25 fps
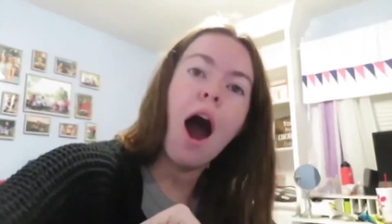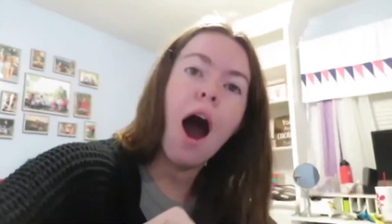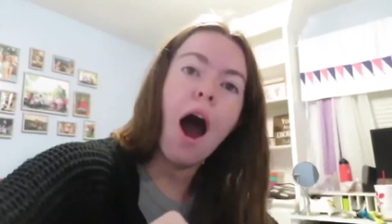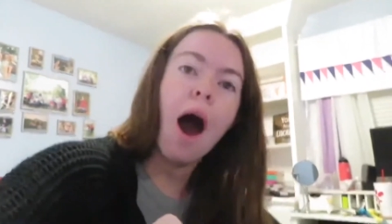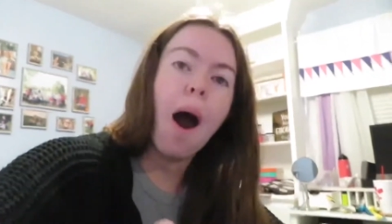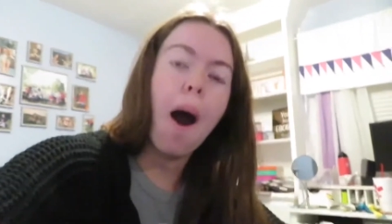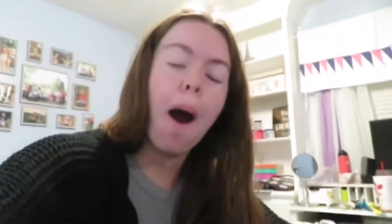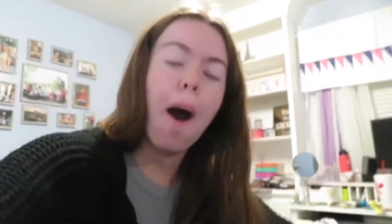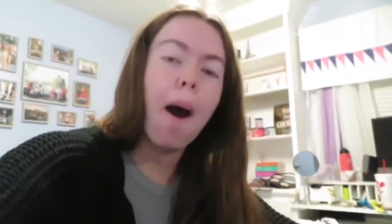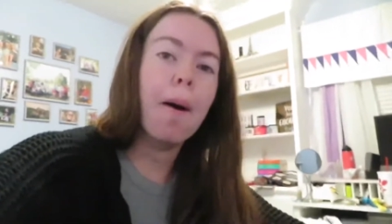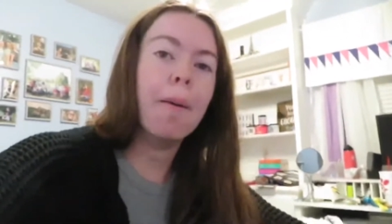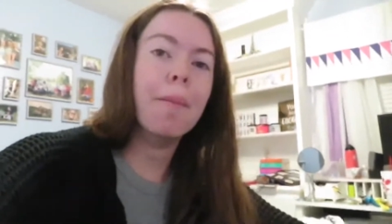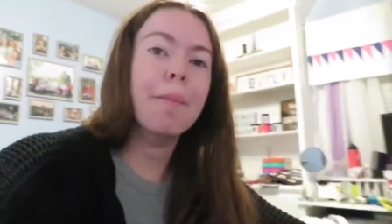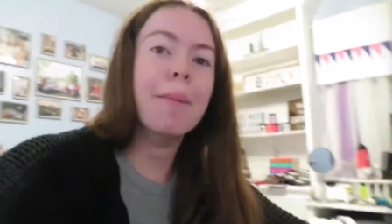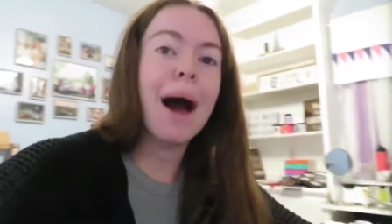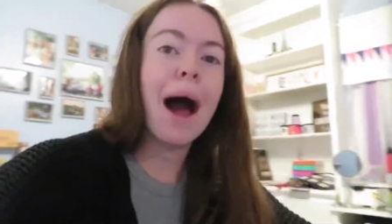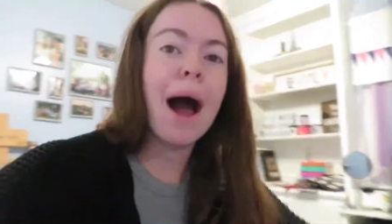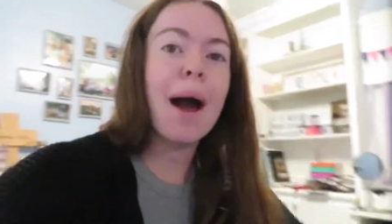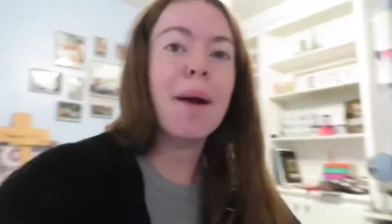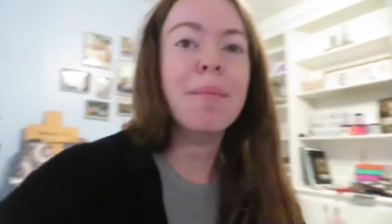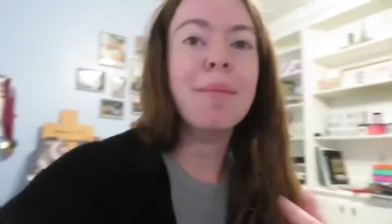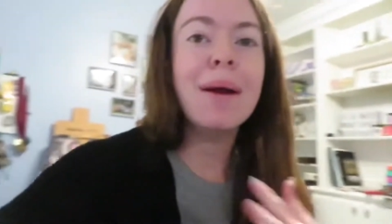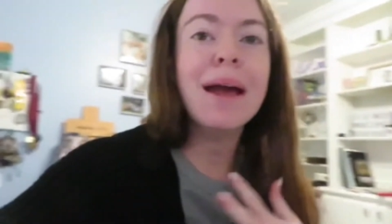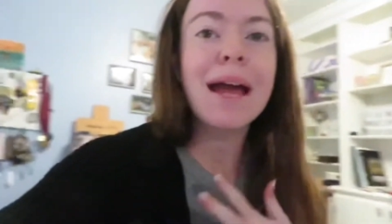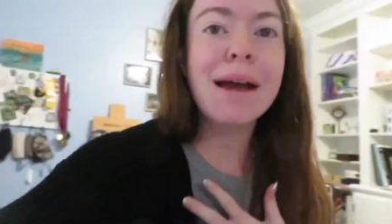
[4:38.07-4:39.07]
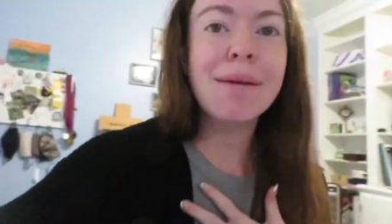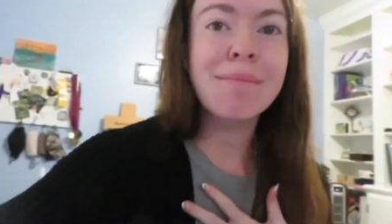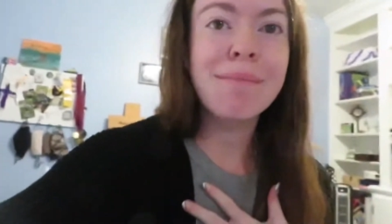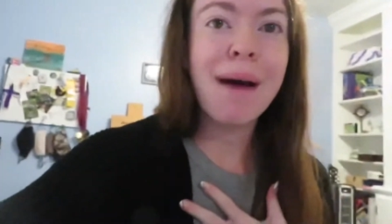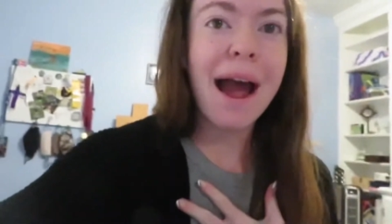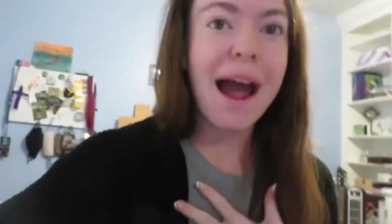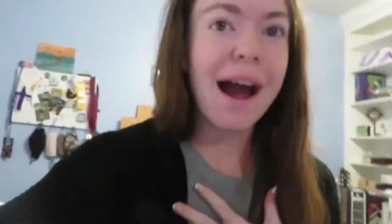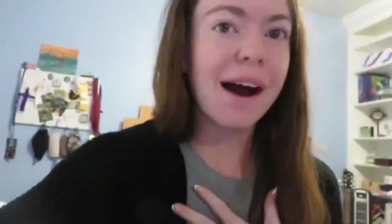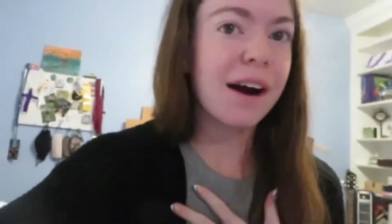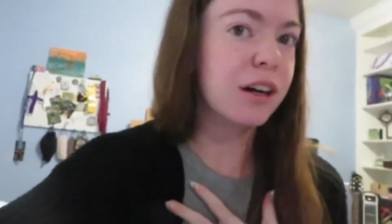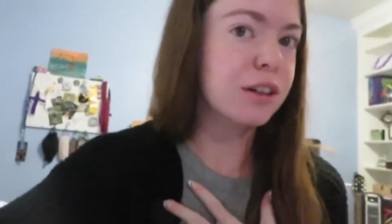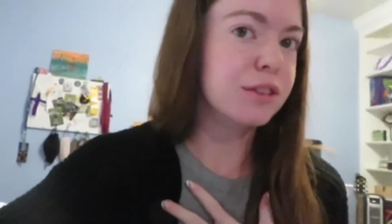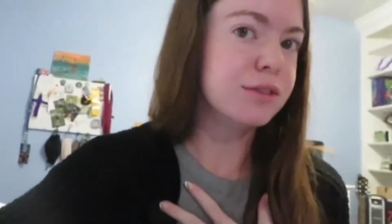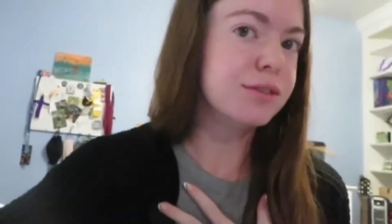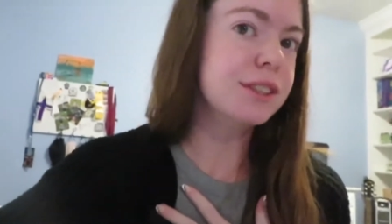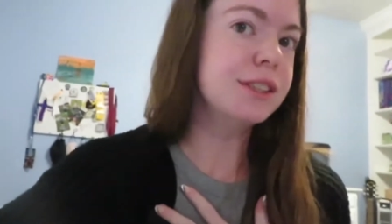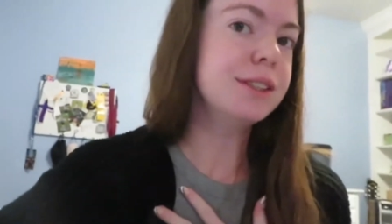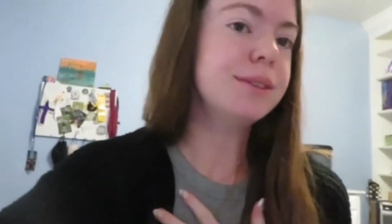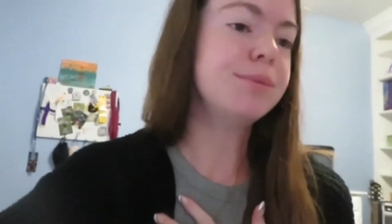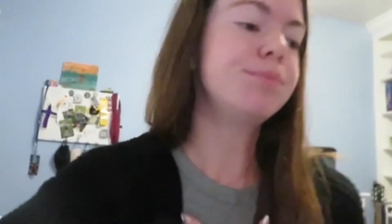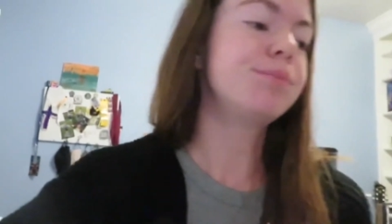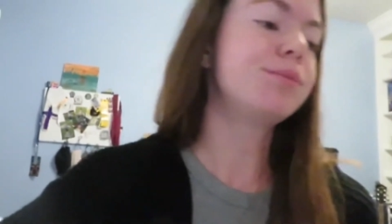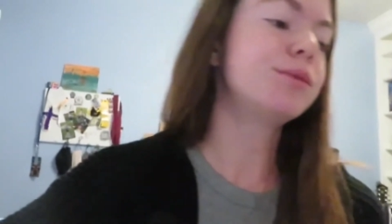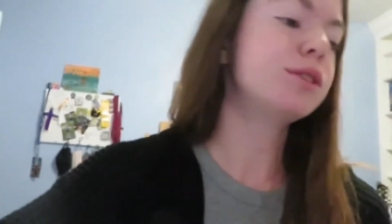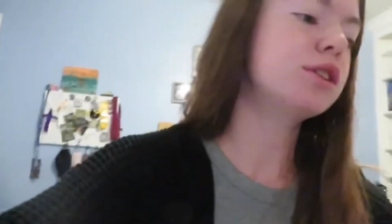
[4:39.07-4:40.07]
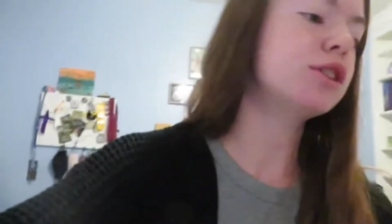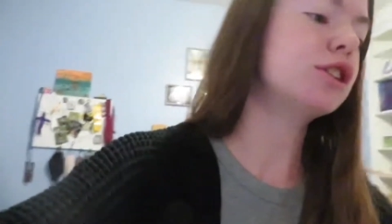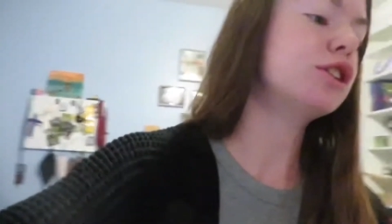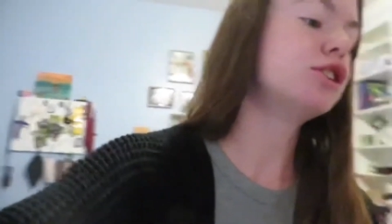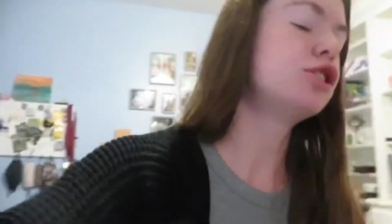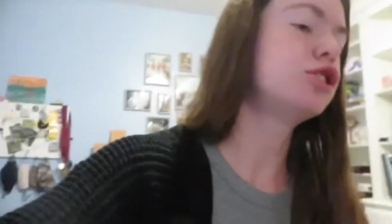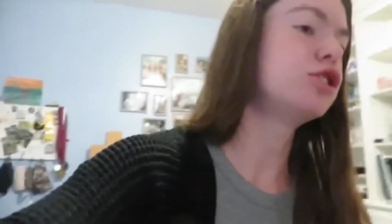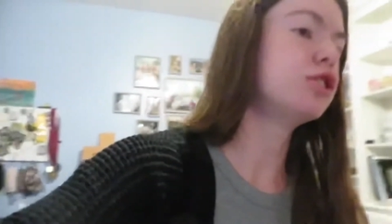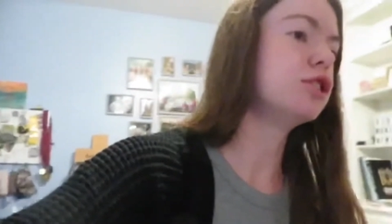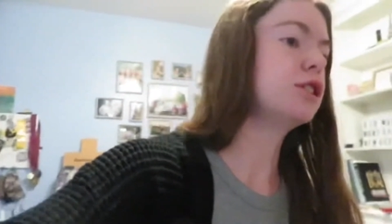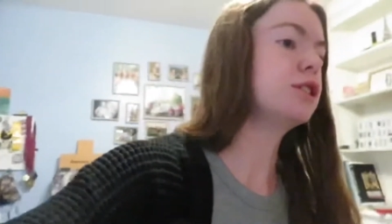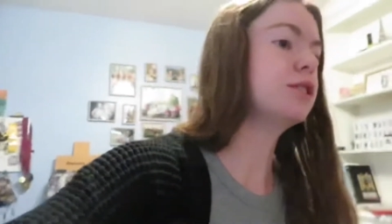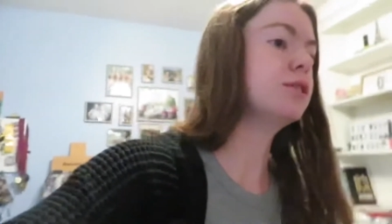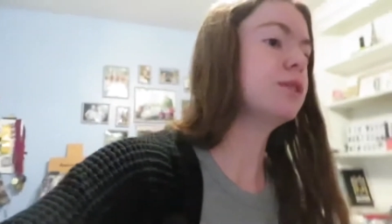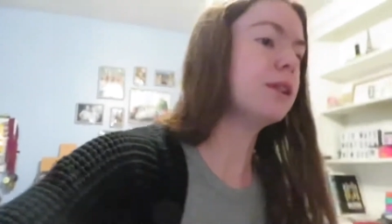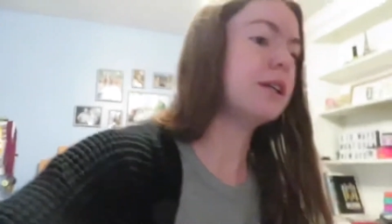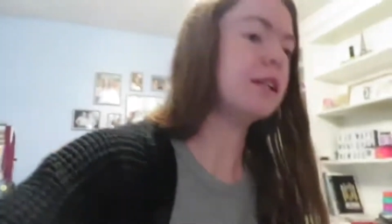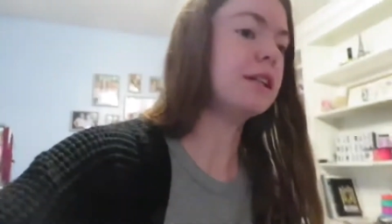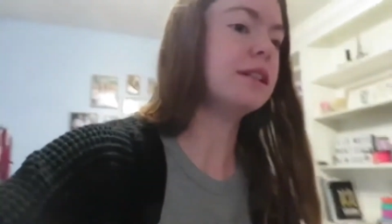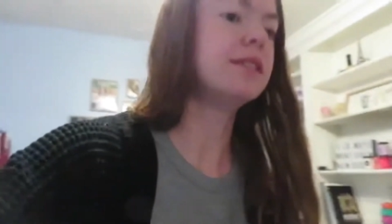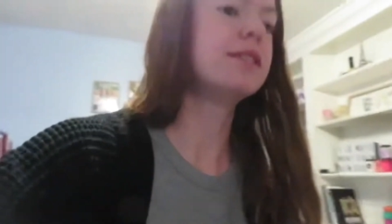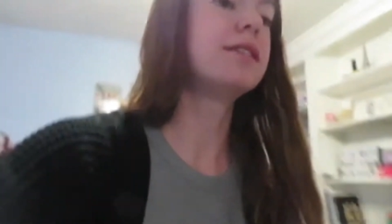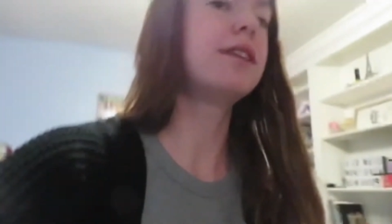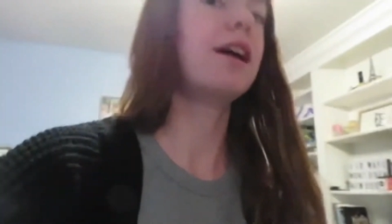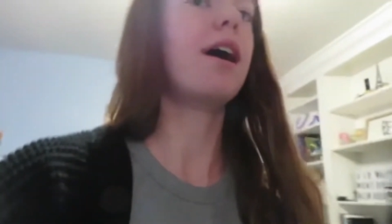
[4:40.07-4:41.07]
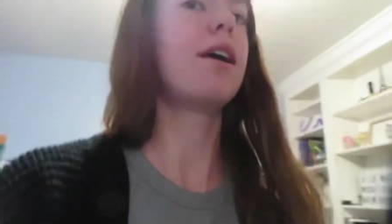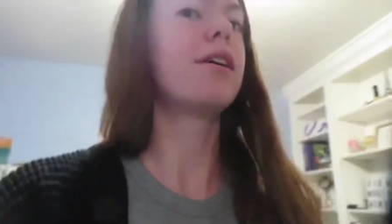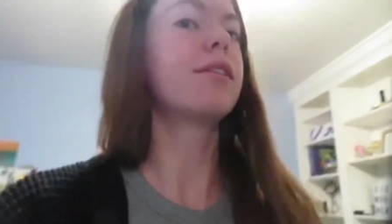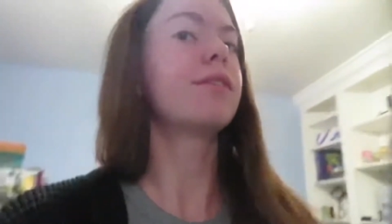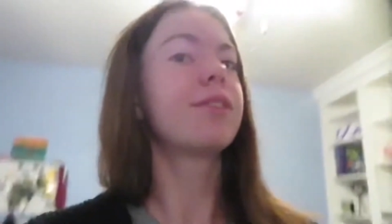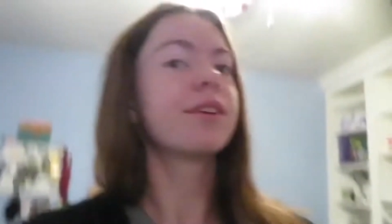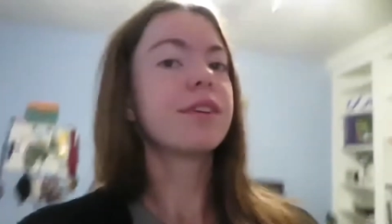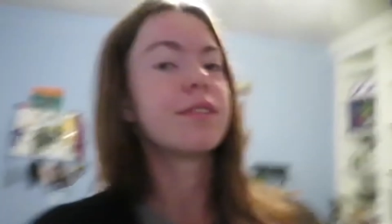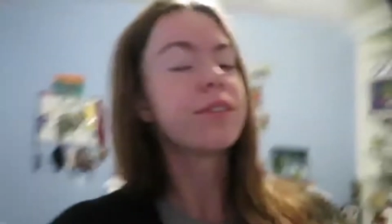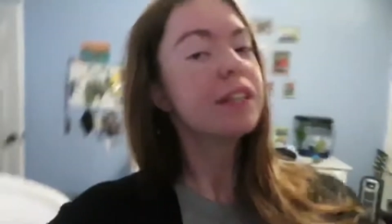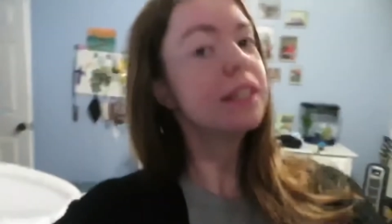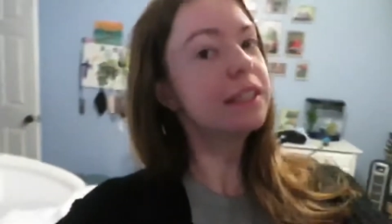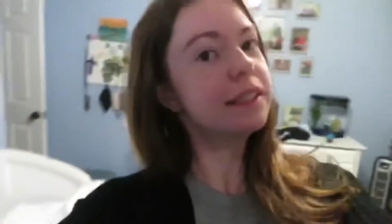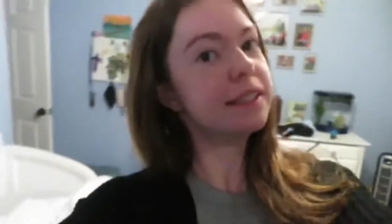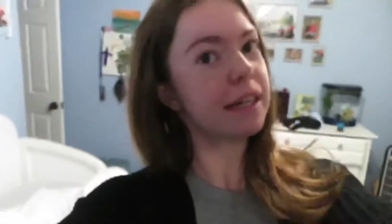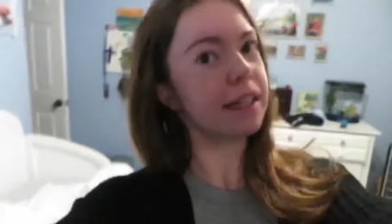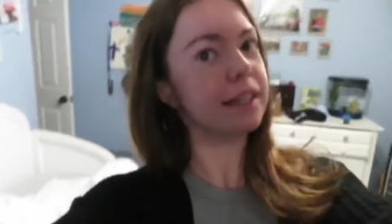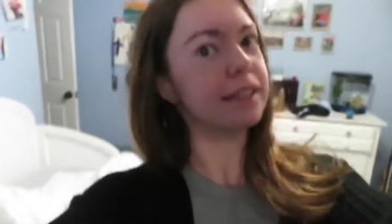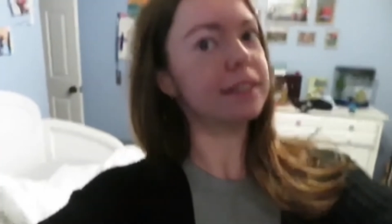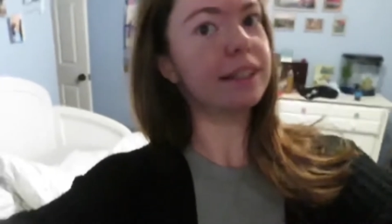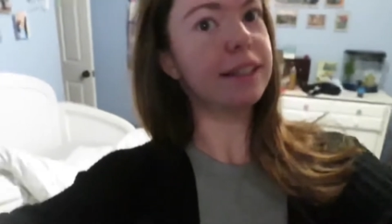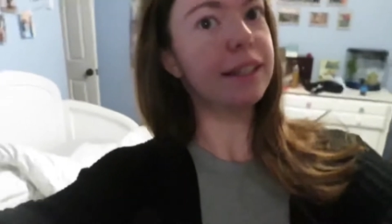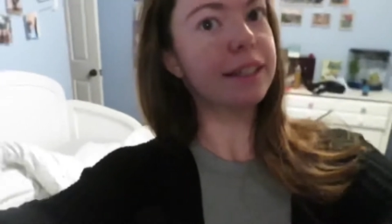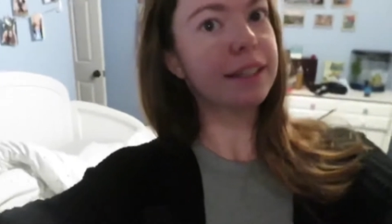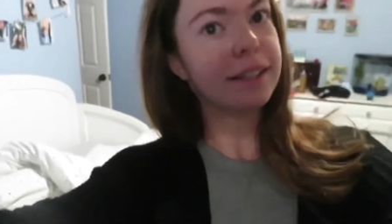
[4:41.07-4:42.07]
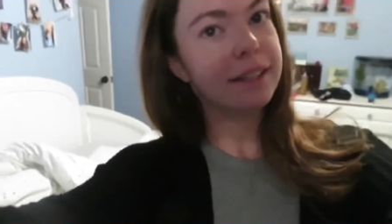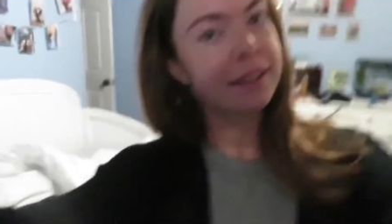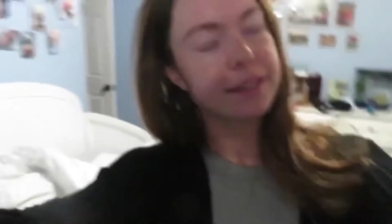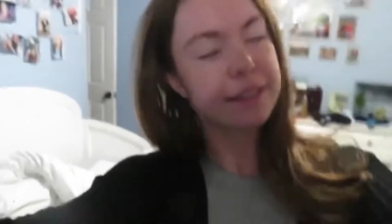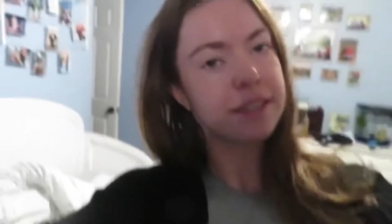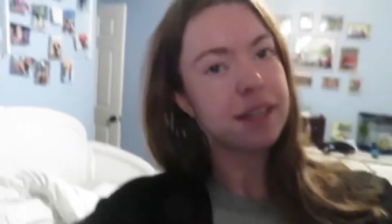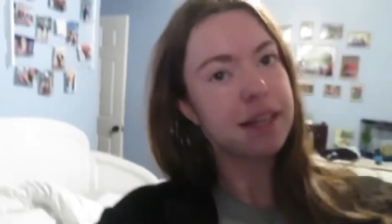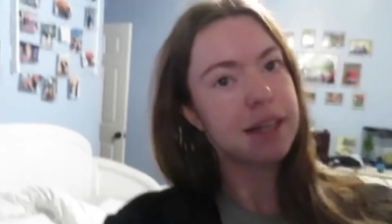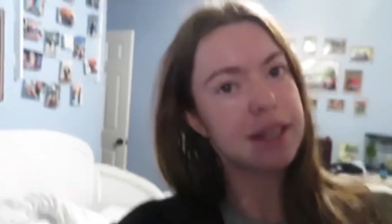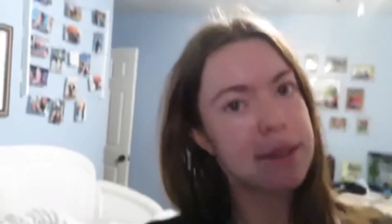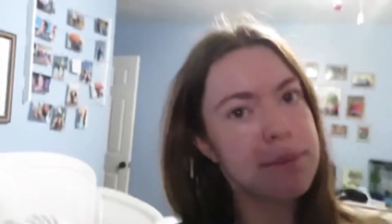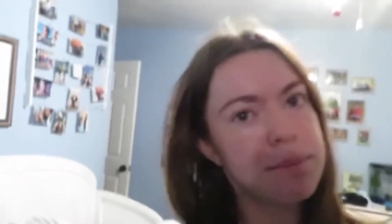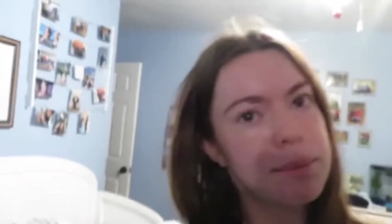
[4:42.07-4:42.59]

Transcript: Um, I'm in my outfit to show you guys the outfit of the day today. Today is